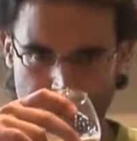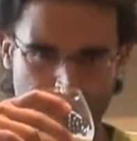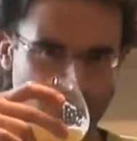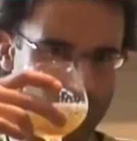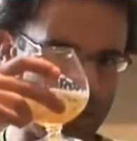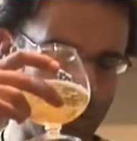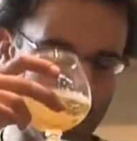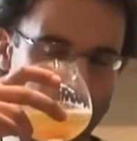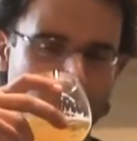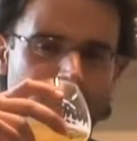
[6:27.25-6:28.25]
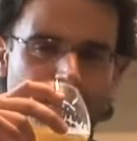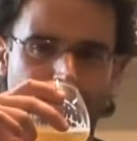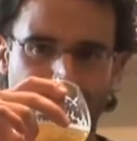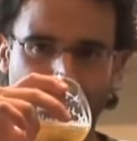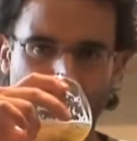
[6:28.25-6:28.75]
I'll try one more
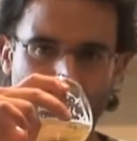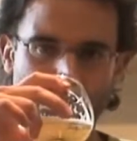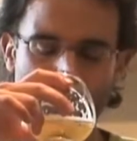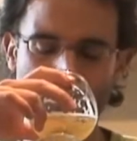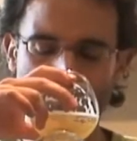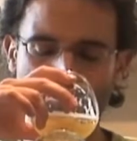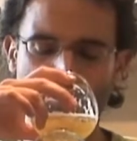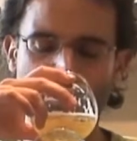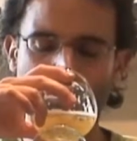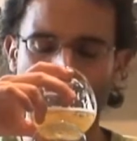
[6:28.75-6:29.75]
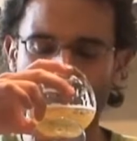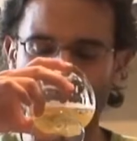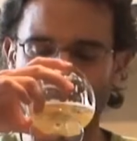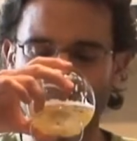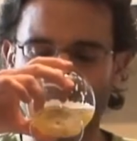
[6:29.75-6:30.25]
time to describe it
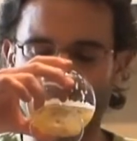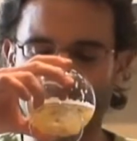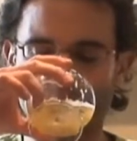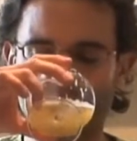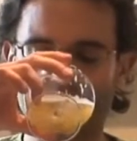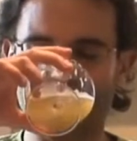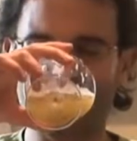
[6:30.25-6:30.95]
a little bit more.